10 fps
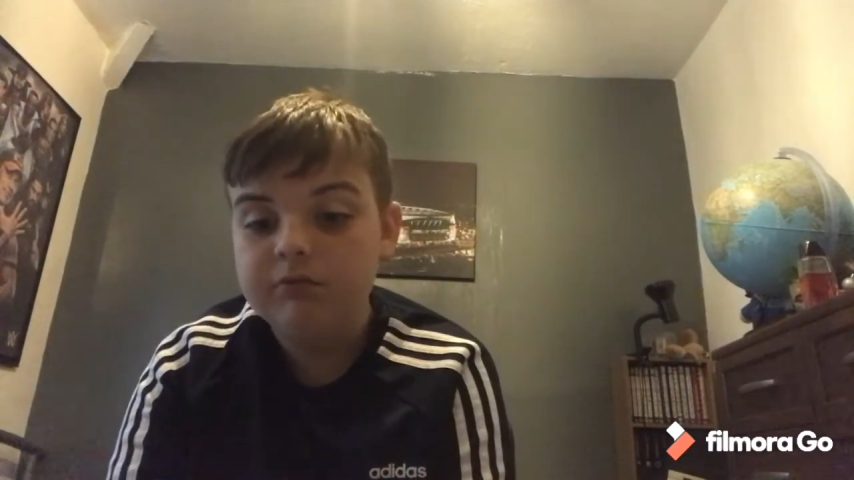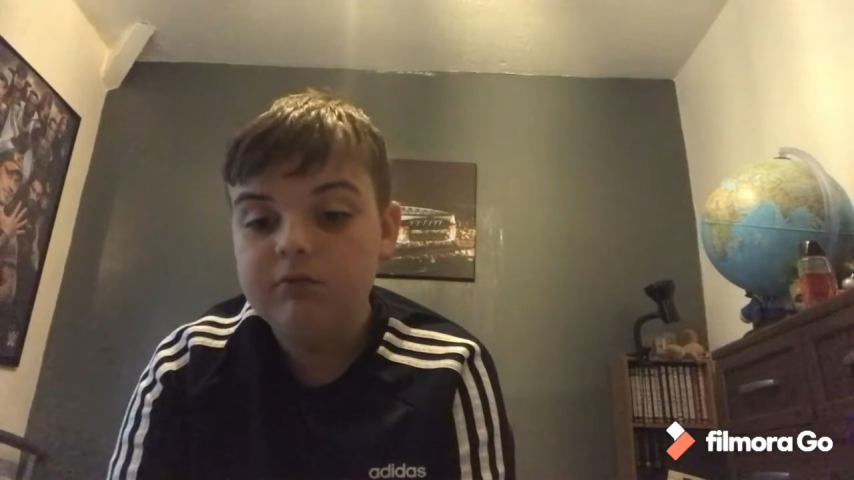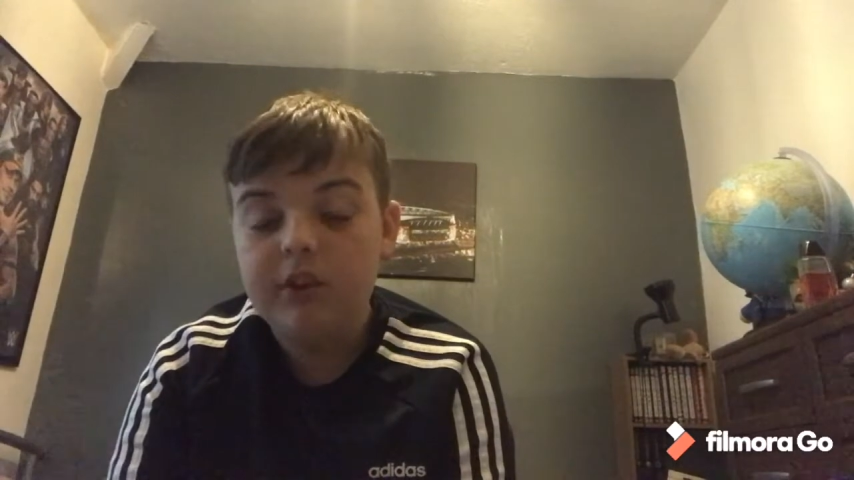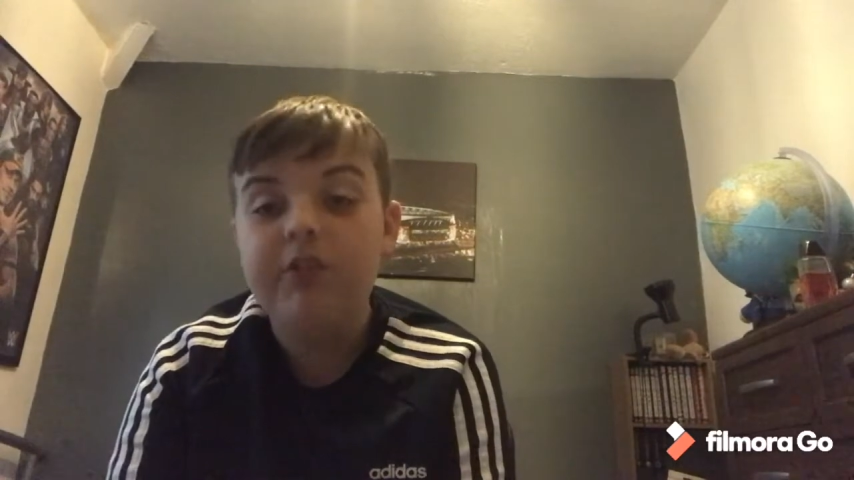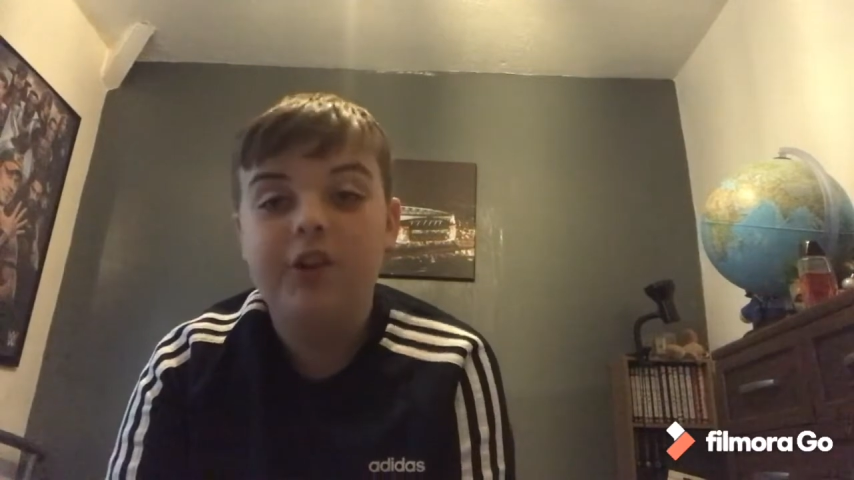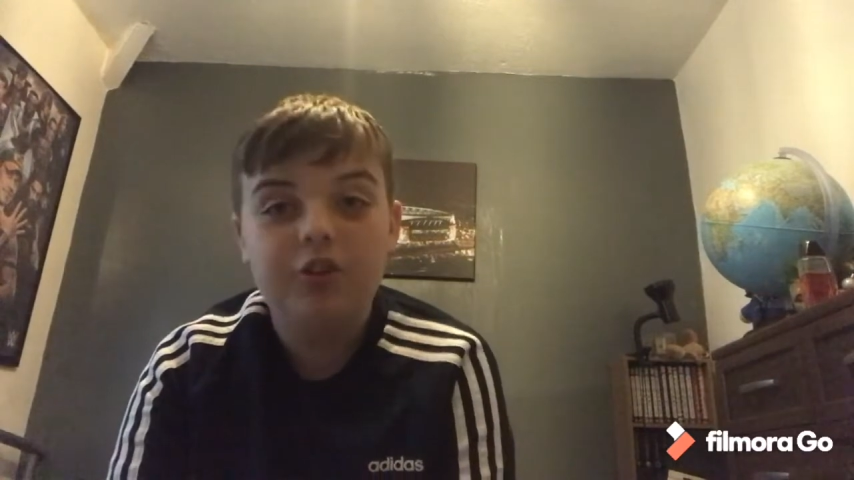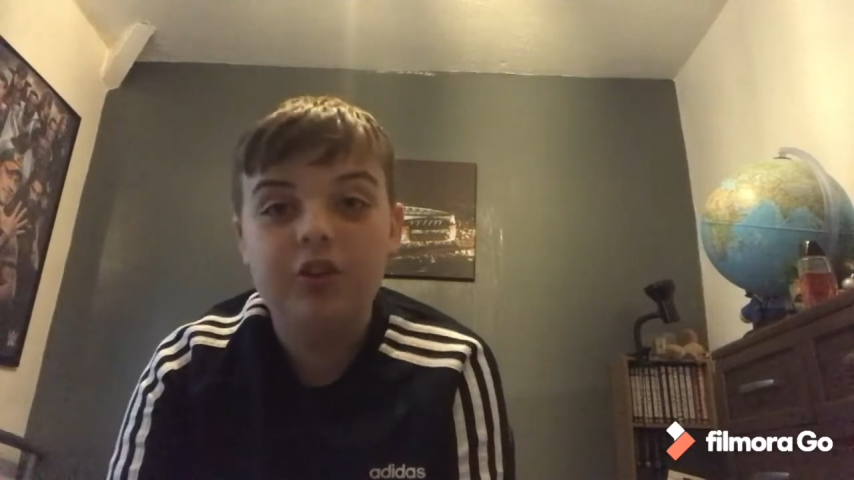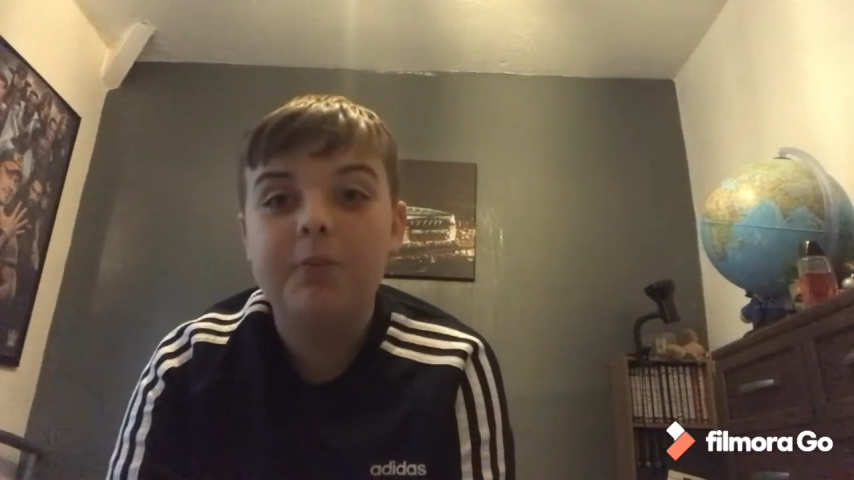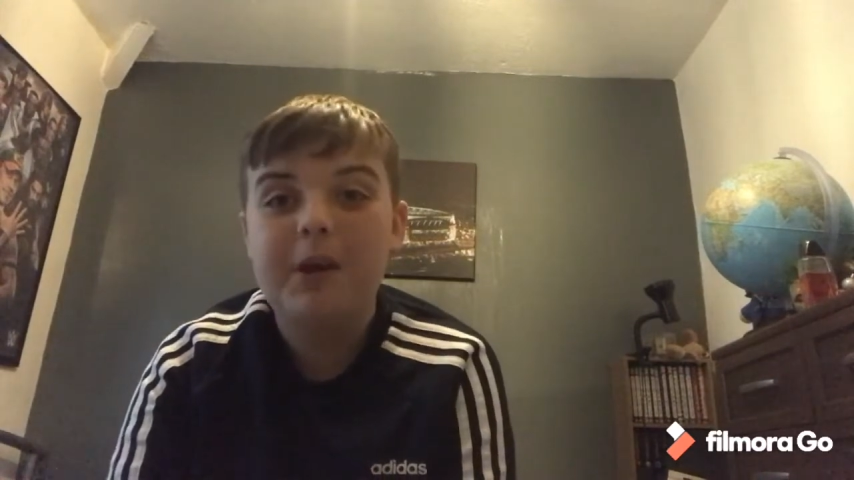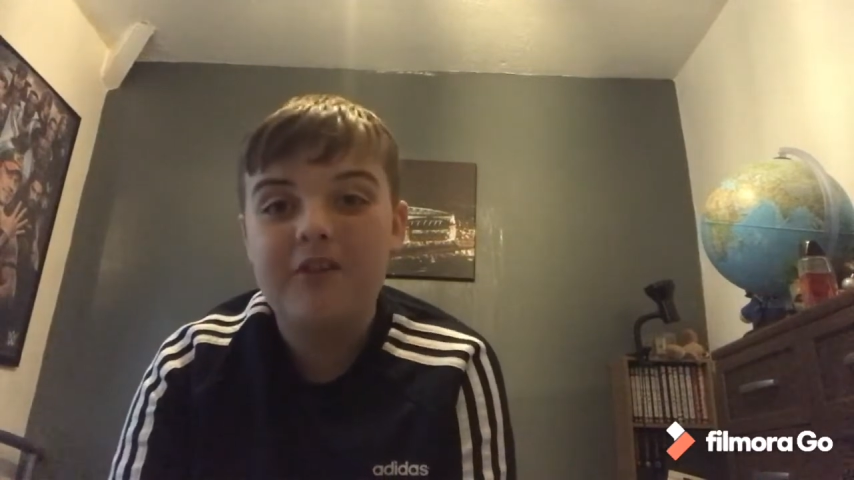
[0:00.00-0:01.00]
This video is
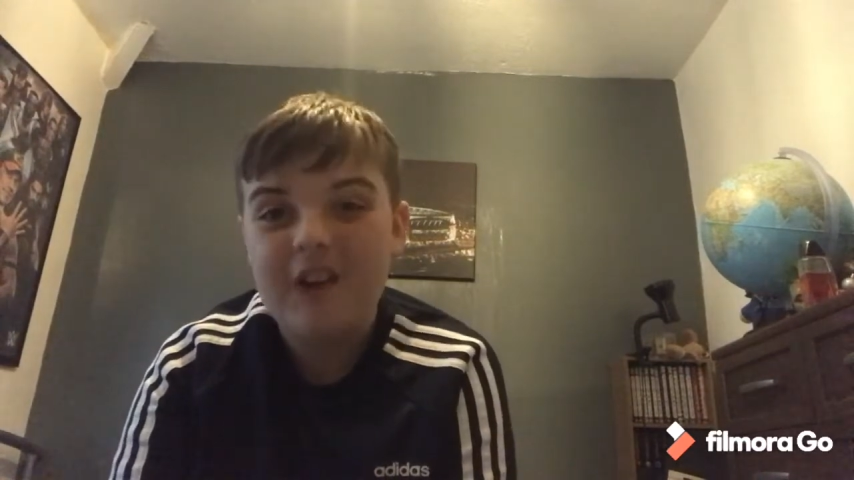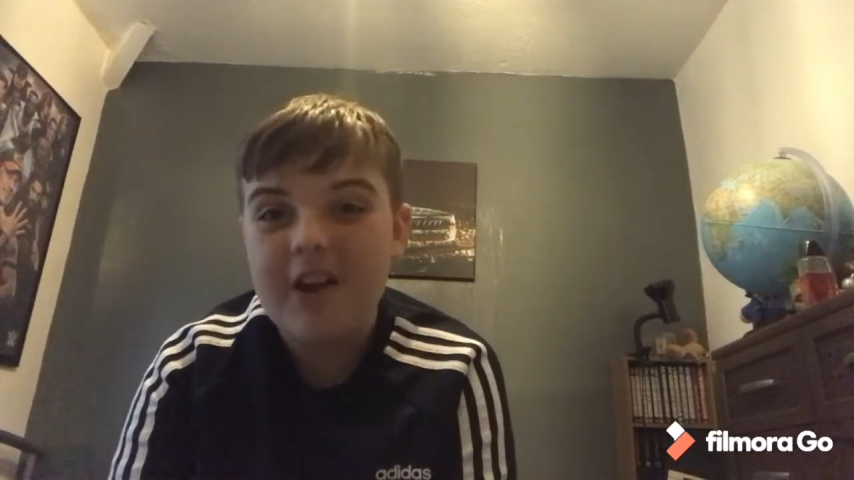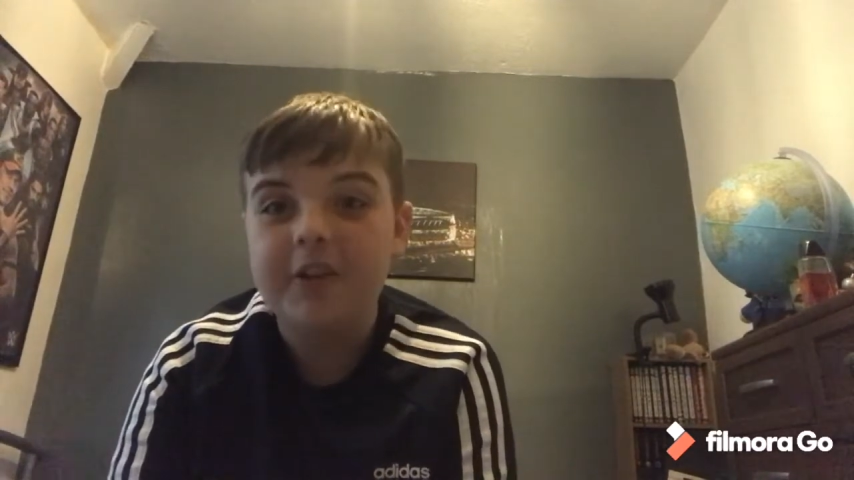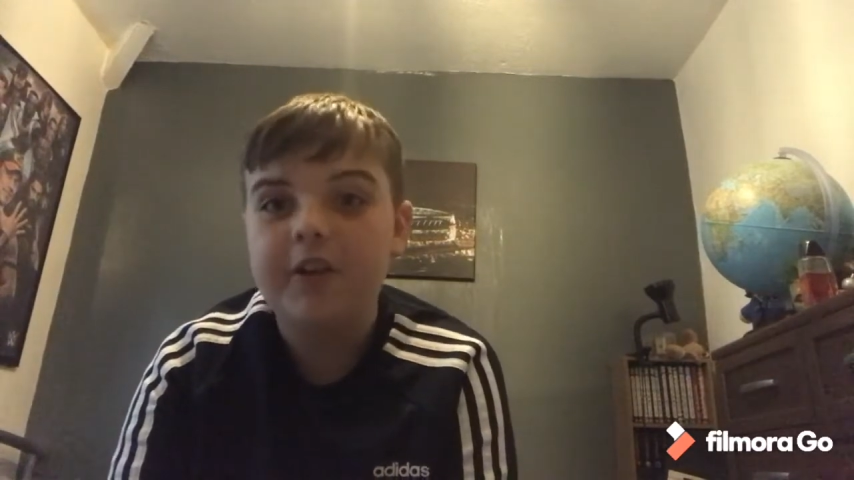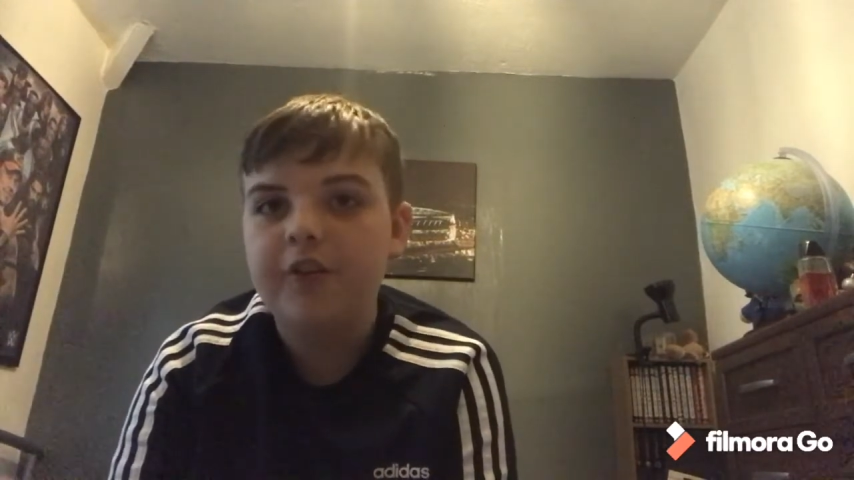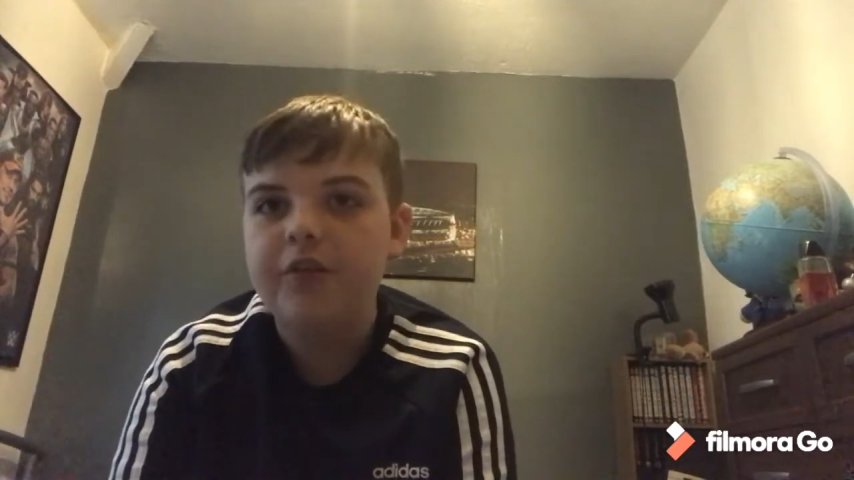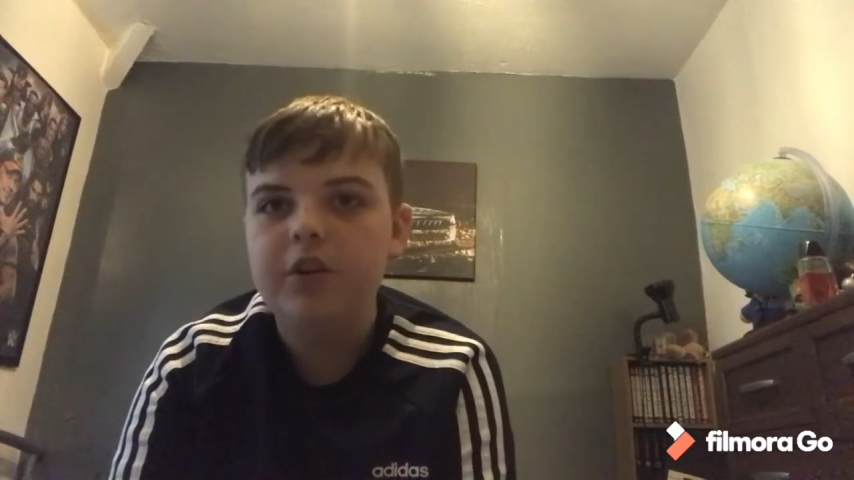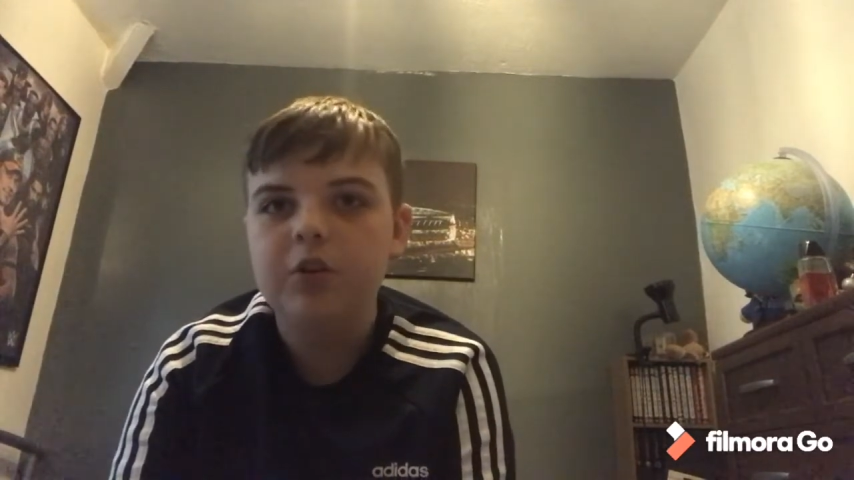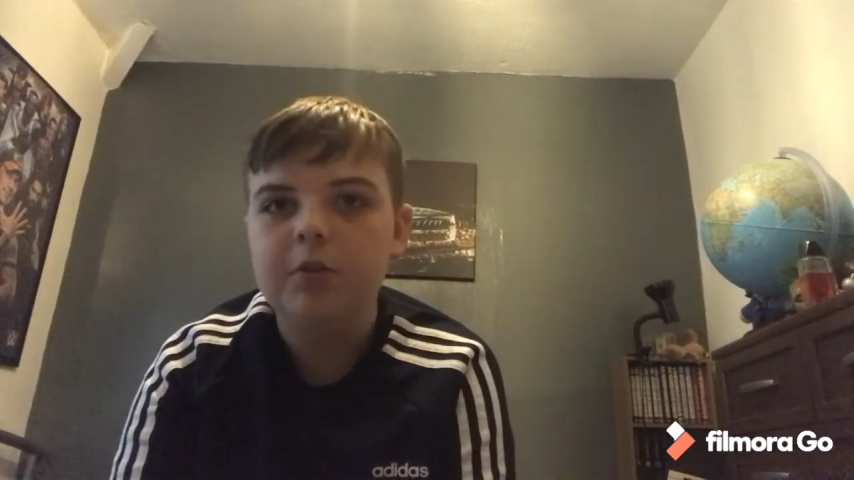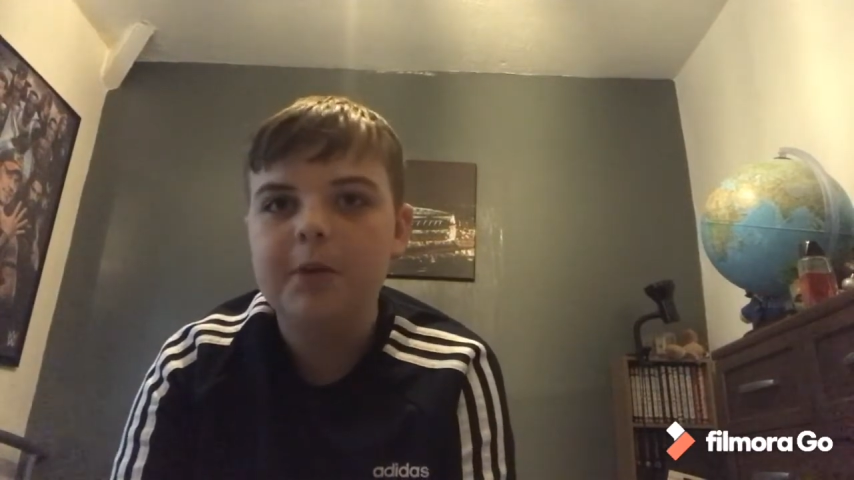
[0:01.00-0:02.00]
going to be a very tough
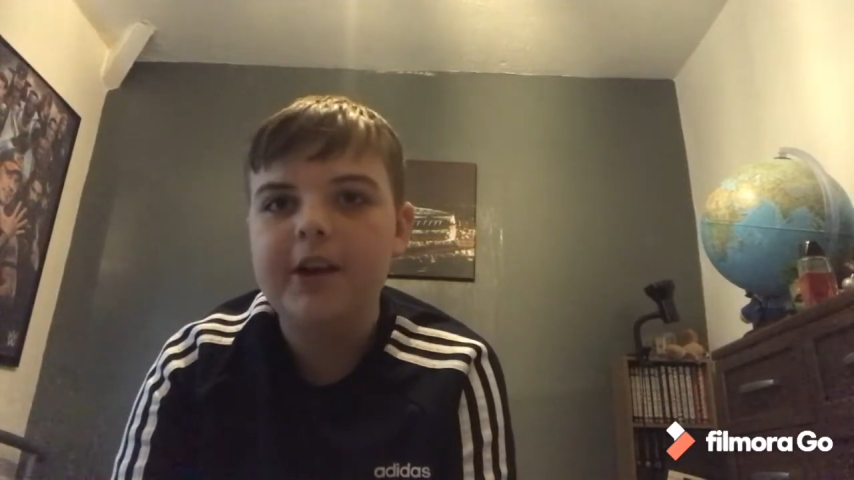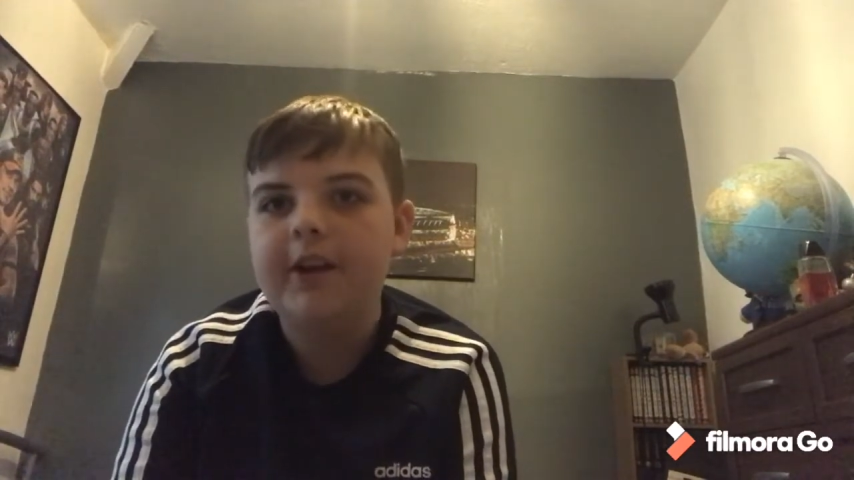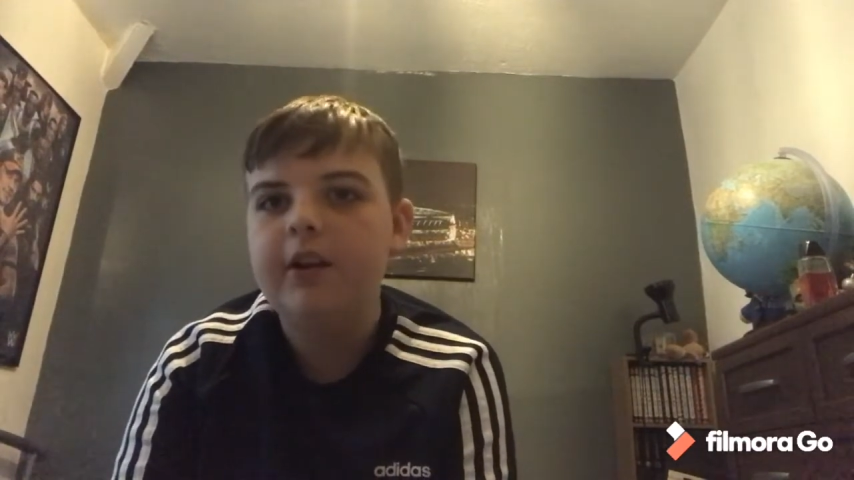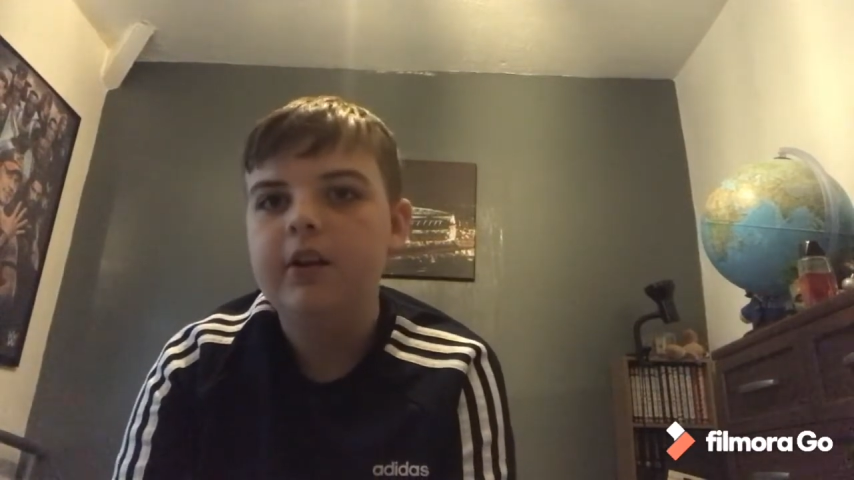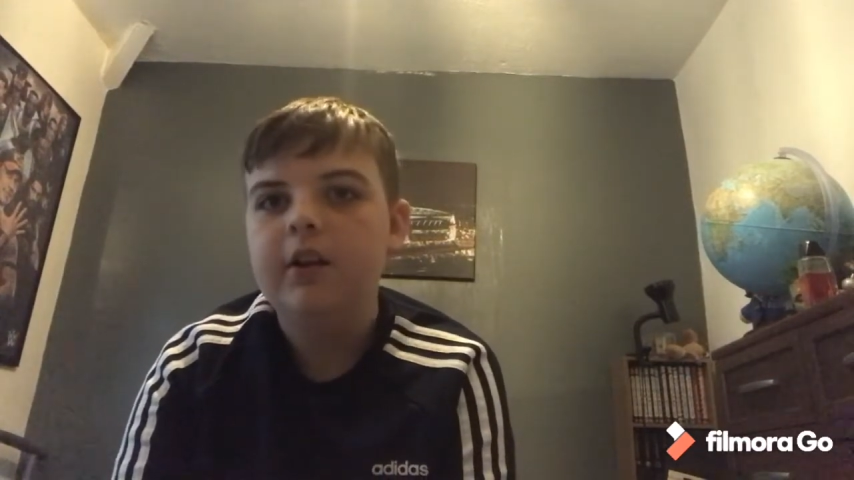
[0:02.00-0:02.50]
video to make,